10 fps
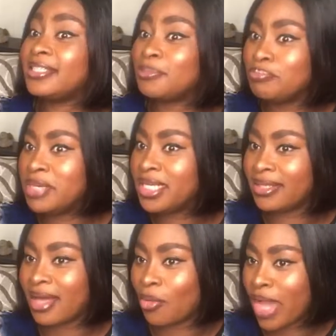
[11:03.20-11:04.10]
mean it
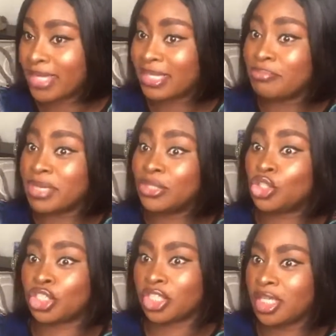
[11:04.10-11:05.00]
that way. I didn't mean
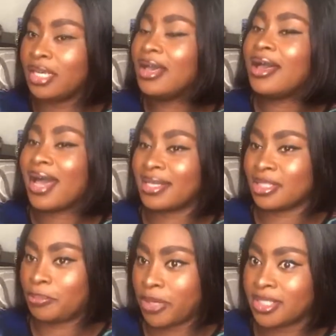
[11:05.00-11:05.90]
she as a
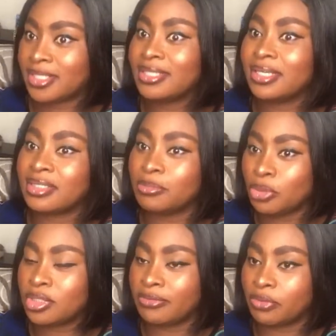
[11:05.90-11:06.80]
person isn't
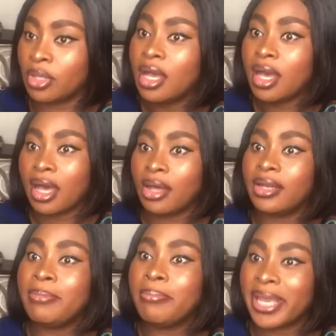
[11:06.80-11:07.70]
beautiful. I only
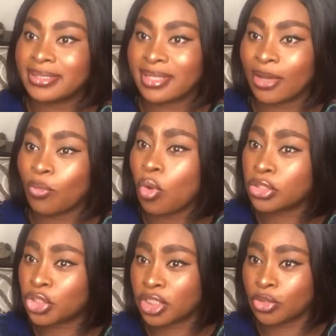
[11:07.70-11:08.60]
meant that what
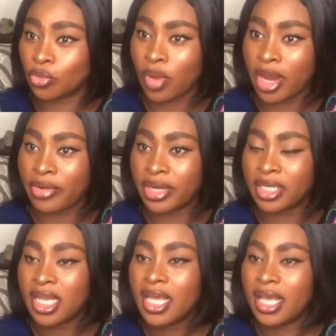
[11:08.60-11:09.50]
she's wearing
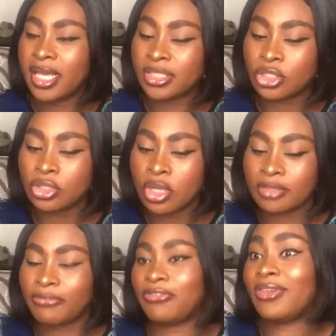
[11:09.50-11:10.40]
is not
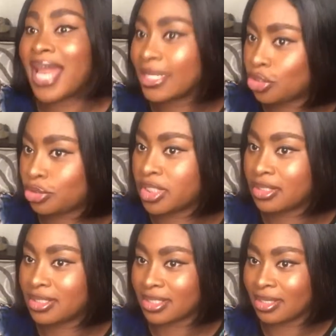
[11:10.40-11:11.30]
flattering
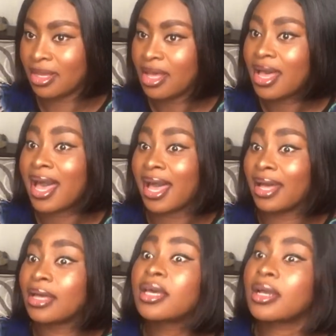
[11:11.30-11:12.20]
to her
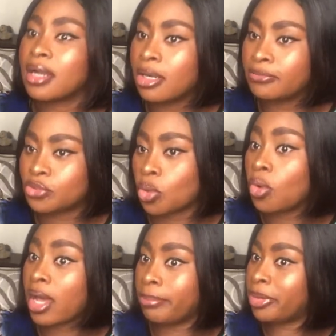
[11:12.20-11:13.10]
curves or
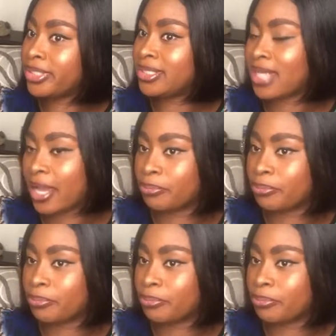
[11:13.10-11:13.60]
her body type.